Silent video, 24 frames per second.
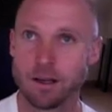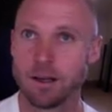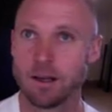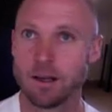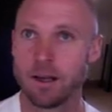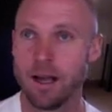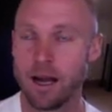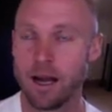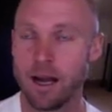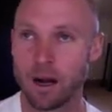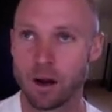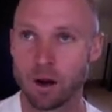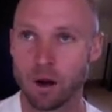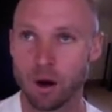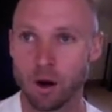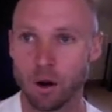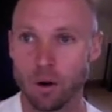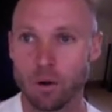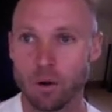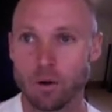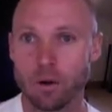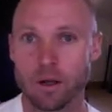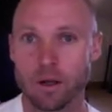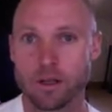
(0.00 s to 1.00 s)
Our
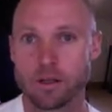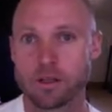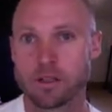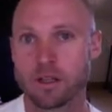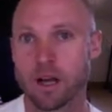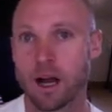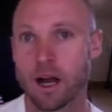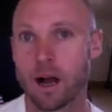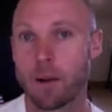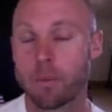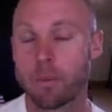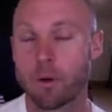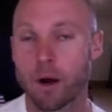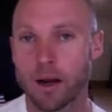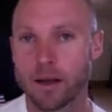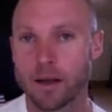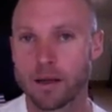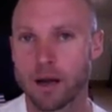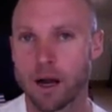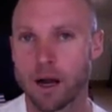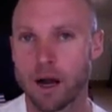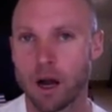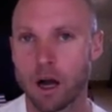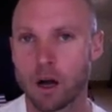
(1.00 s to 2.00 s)
goal is to upgrade
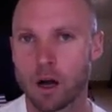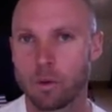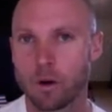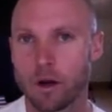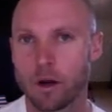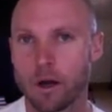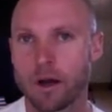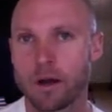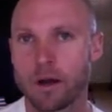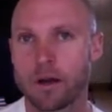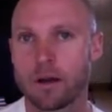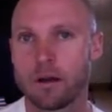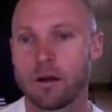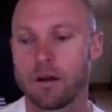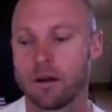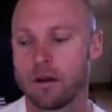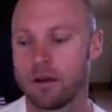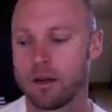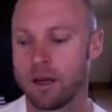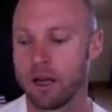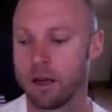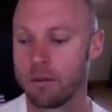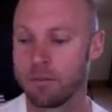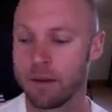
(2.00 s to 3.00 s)
the hardware
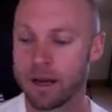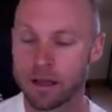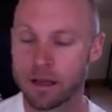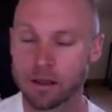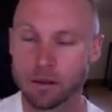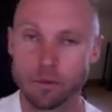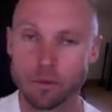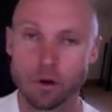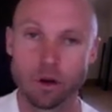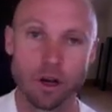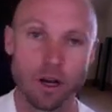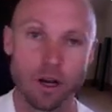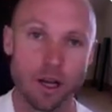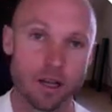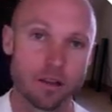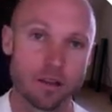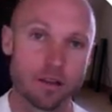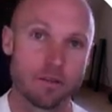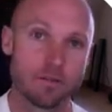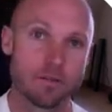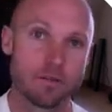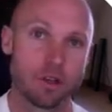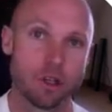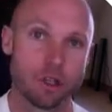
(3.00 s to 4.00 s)
and make them
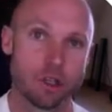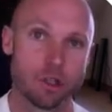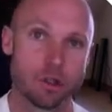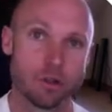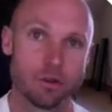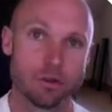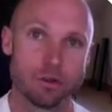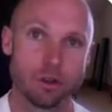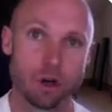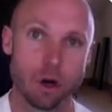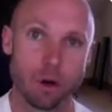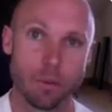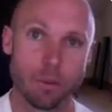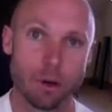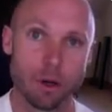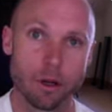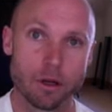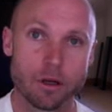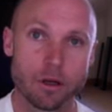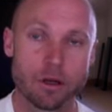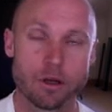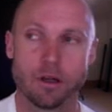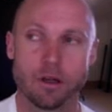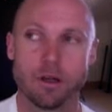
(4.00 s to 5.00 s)
connective tissue
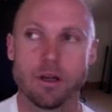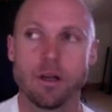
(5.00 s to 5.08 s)
dominant